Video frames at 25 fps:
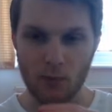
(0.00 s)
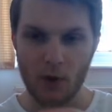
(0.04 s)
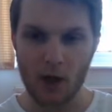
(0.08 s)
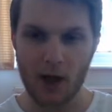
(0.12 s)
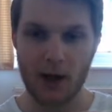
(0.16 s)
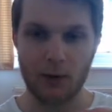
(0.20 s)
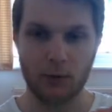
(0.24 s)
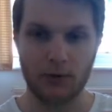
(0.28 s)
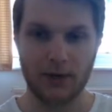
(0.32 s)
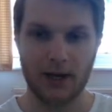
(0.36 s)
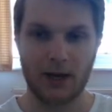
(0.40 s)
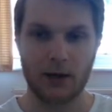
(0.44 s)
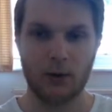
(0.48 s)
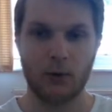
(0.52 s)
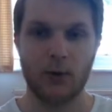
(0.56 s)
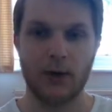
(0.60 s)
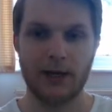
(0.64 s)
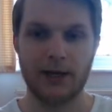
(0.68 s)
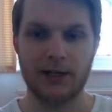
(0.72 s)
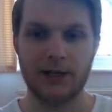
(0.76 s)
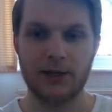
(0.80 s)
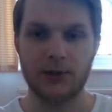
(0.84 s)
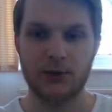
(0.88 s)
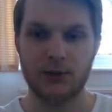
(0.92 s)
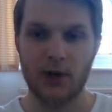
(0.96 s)
I will now
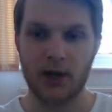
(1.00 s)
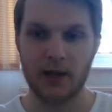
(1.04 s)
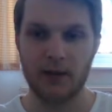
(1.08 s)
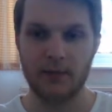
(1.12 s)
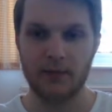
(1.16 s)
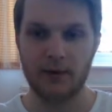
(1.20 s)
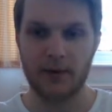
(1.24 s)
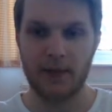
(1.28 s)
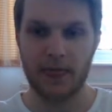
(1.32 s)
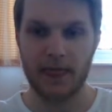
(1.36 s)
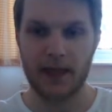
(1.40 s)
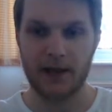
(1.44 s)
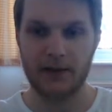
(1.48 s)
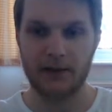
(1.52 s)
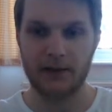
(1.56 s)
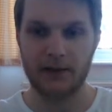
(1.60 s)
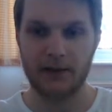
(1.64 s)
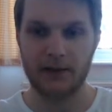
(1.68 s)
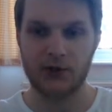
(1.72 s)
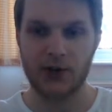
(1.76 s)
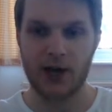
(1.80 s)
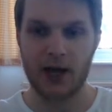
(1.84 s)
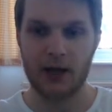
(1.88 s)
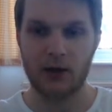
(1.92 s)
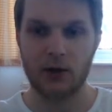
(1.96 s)
quickly type in the
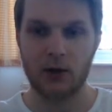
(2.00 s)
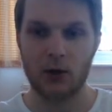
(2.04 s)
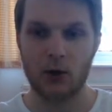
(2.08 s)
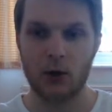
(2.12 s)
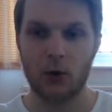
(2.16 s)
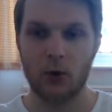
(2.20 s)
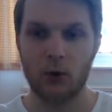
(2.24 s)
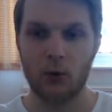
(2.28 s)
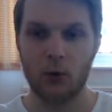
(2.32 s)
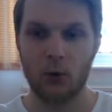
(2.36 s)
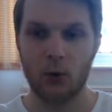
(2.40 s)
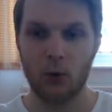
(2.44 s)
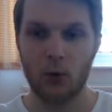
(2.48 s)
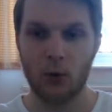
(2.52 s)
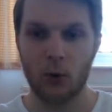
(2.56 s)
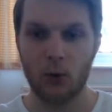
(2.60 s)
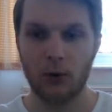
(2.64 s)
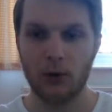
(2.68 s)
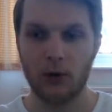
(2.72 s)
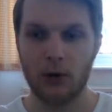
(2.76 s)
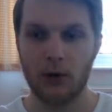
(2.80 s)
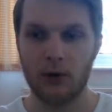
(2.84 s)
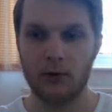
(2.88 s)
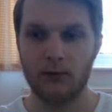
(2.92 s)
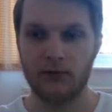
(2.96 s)
chat
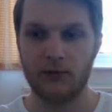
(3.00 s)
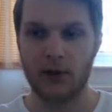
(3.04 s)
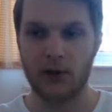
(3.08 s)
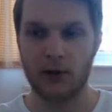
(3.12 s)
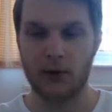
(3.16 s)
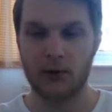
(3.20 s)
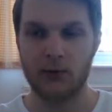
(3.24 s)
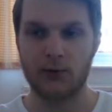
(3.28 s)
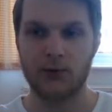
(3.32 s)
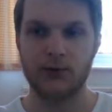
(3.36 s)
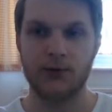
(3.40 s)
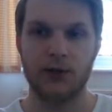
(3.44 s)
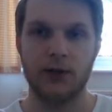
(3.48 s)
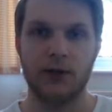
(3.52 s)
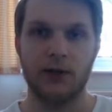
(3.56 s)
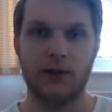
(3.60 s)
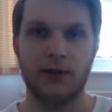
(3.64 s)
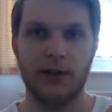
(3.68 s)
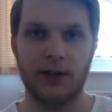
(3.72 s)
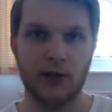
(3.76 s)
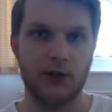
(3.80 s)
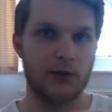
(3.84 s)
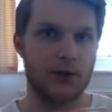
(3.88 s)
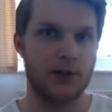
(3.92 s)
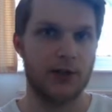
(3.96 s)
all of those
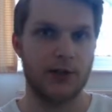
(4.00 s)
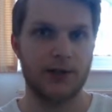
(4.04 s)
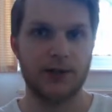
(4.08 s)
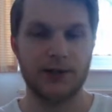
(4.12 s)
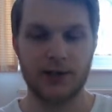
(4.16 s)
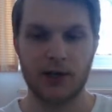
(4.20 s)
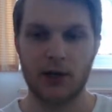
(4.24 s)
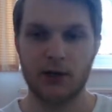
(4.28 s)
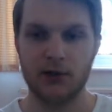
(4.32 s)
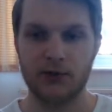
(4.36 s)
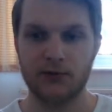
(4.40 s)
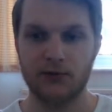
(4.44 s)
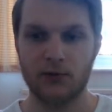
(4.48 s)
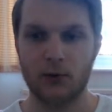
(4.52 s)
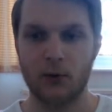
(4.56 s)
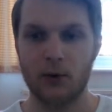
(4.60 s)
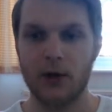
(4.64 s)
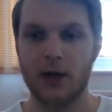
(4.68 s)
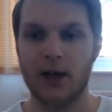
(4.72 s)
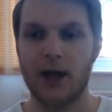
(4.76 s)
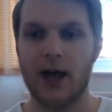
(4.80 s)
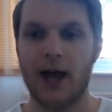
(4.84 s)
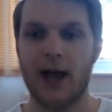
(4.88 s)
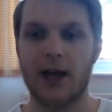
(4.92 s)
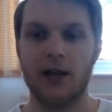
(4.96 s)
things you need to search
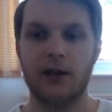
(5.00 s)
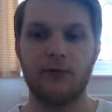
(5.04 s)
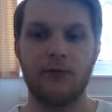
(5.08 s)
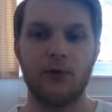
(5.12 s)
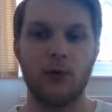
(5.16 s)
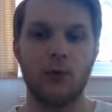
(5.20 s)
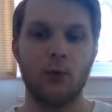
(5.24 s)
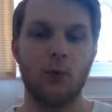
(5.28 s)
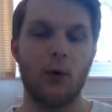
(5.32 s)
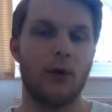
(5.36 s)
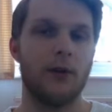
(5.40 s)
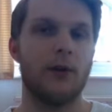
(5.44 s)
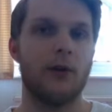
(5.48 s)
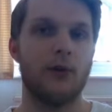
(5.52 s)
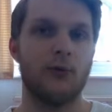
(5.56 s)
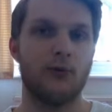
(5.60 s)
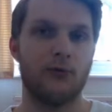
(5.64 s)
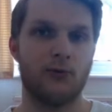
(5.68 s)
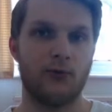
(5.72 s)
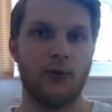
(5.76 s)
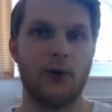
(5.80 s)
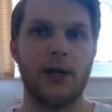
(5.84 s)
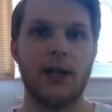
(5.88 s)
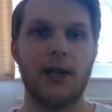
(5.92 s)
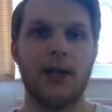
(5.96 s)
for, and if you want a
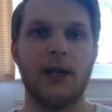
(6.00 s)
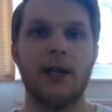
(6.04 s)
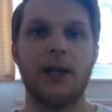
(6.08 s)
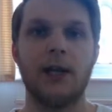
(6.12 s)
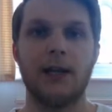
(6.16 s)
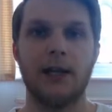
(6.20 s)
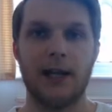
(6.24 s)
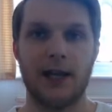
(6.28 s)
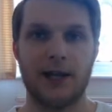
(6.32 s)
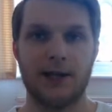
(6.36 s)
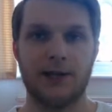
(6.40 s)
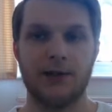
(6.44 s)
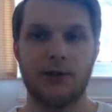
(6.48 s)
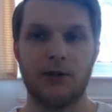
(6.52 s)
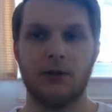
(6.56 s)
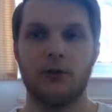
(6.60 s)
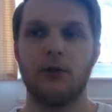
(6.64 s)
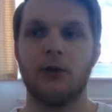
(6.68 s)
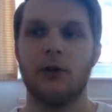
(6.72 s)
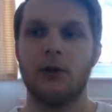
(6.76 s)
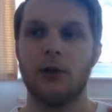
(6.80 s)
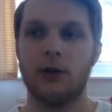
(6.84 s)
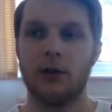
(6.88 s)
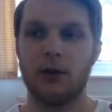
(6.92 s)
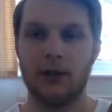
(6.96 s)
free
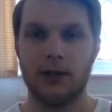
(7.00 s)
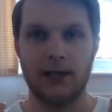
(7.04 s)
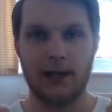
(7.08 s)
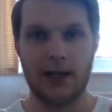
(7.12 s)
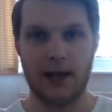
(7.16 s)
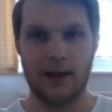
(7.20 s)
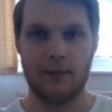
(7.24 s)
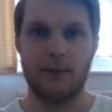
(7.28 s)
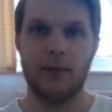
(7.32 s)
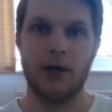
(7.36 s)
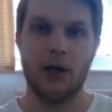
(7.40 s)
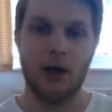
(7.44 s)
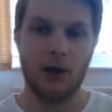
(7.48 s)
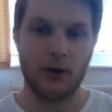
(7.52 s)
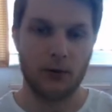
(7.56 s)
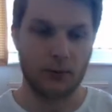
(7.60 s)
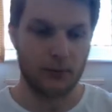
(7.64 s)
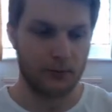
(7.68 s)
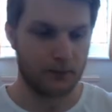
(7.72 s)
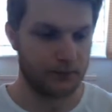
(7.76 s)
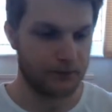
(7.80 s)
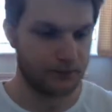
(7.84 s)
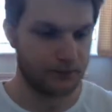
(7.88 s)
lesson, let me know.